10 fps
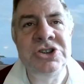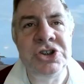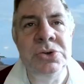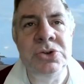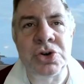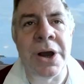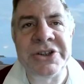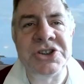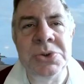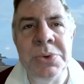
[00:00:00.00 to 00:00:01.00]
to try
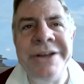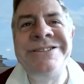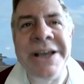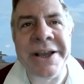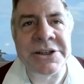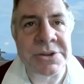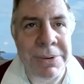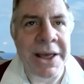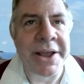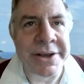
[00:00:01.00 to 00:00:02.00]
to addict
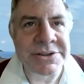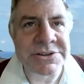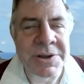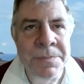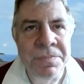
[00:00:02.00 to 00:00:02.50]
players